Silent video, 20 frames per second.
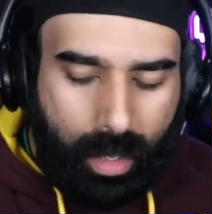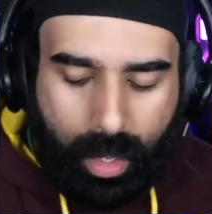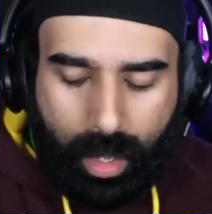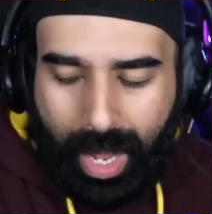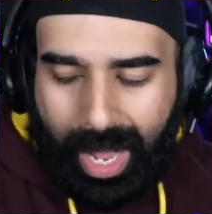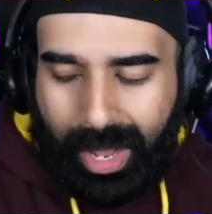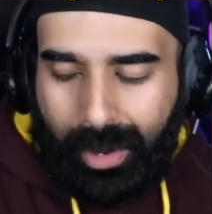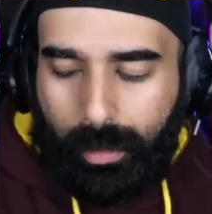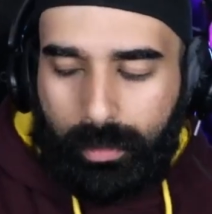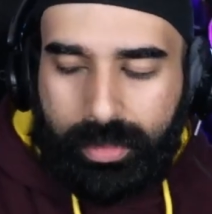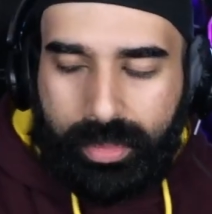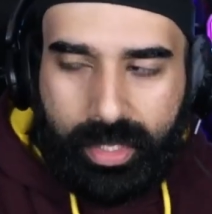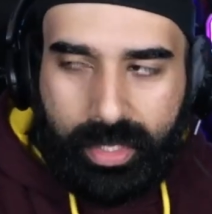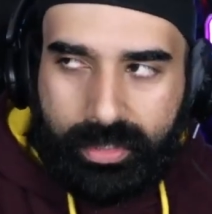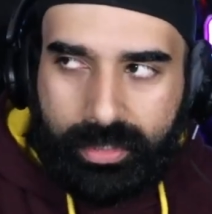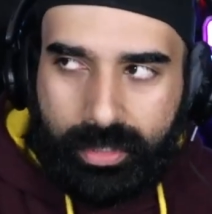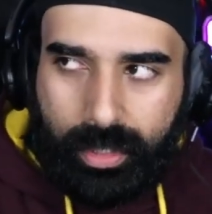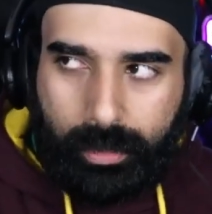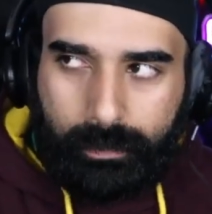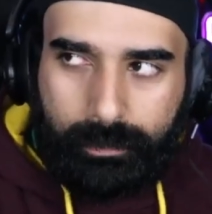I don't think
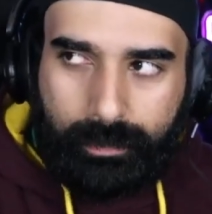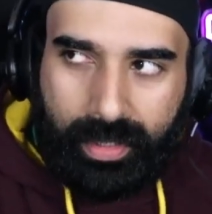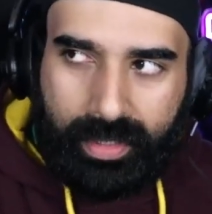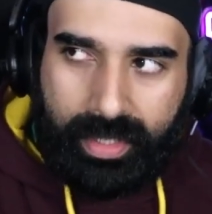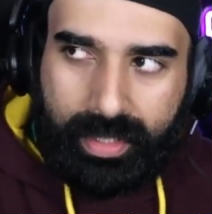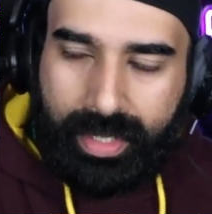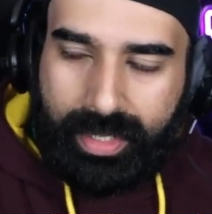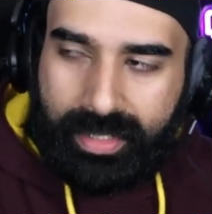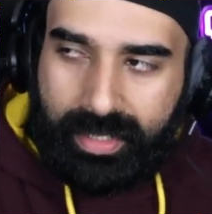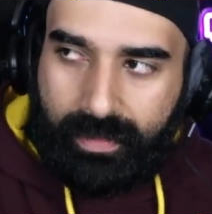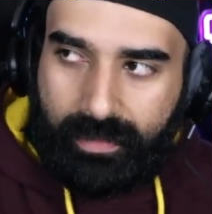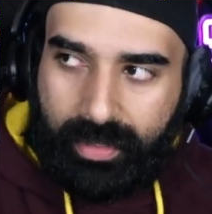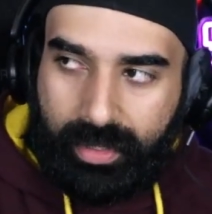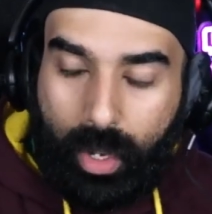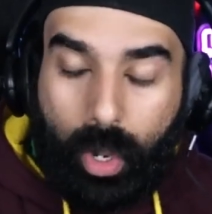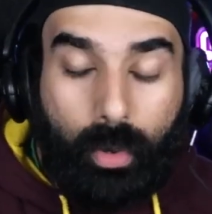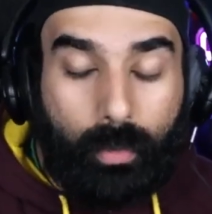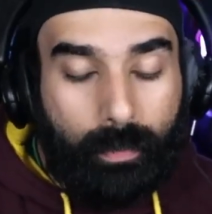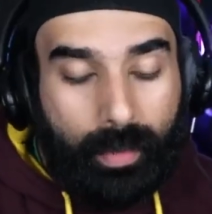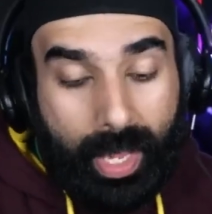so. I think that's everything.
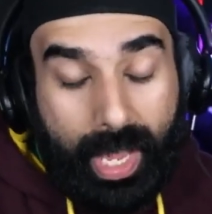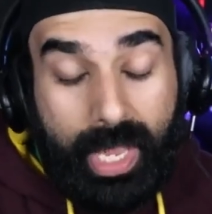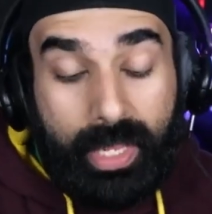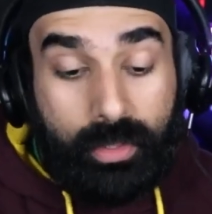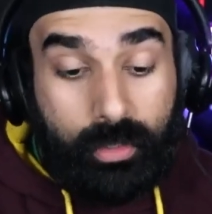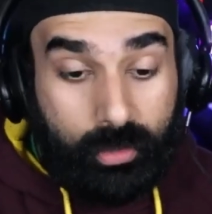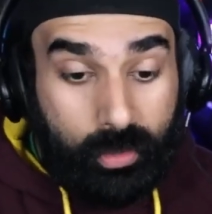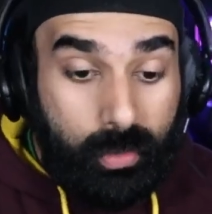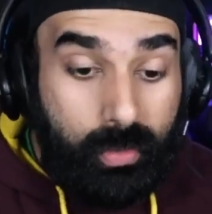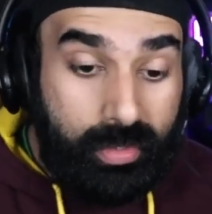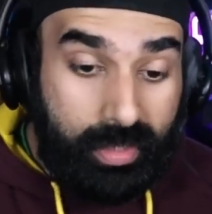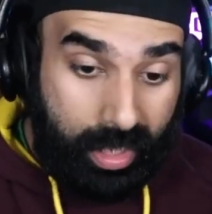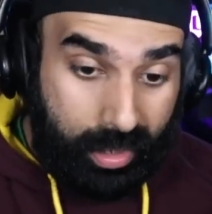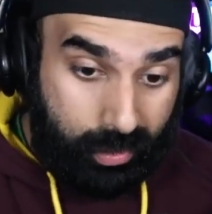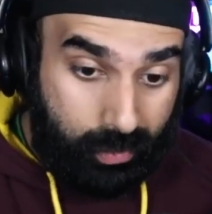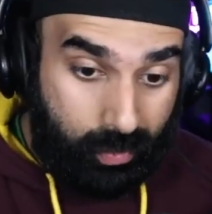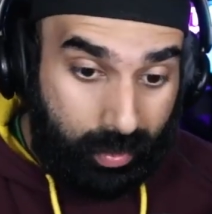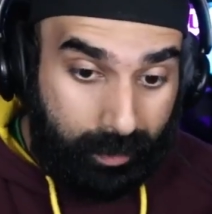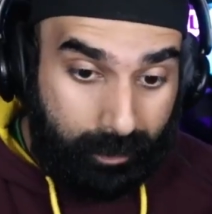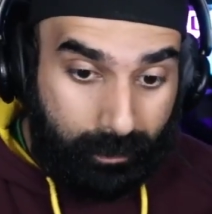Oh, and the Tuesday
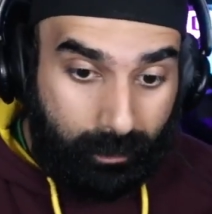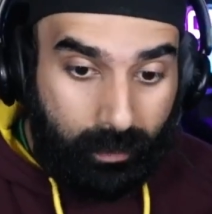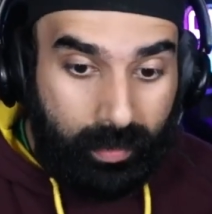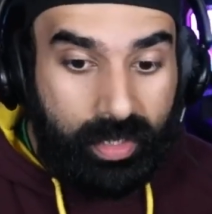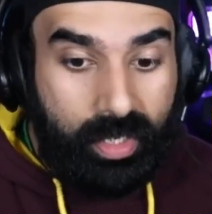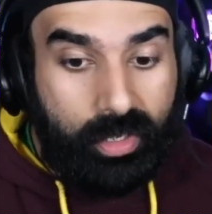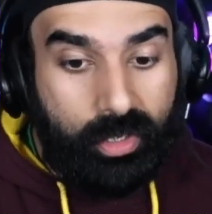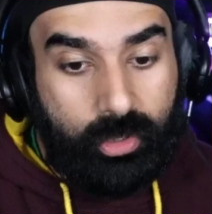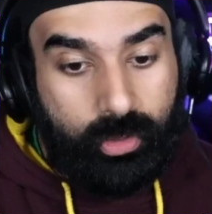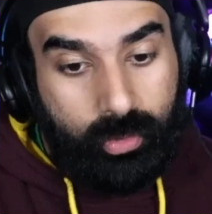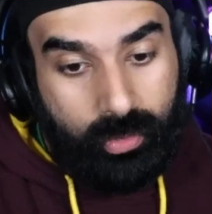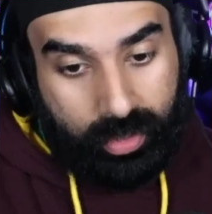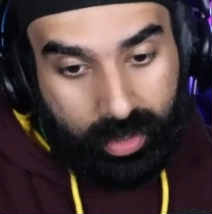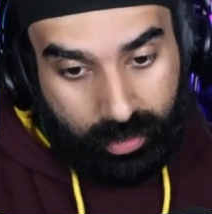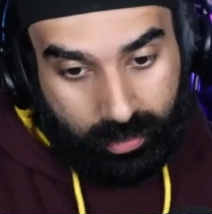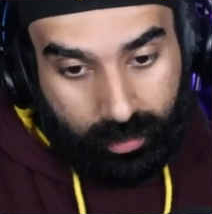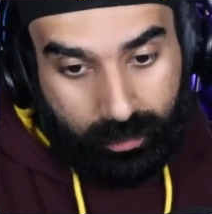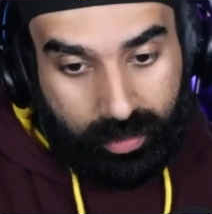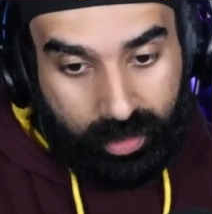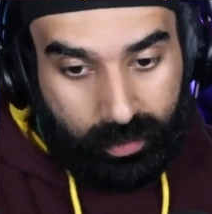stream. We did the Tuesday
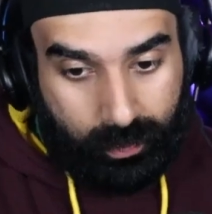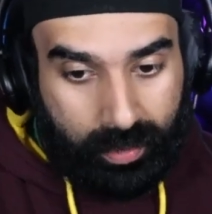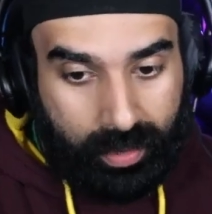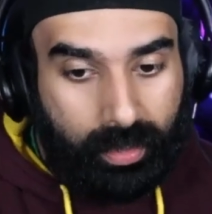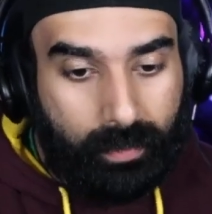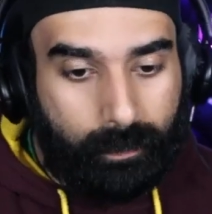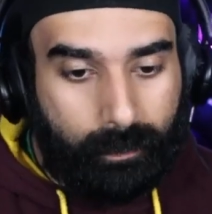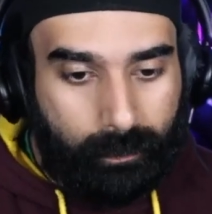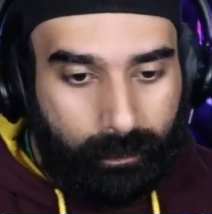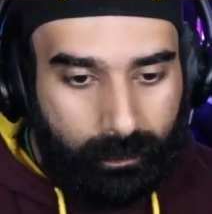stream this week.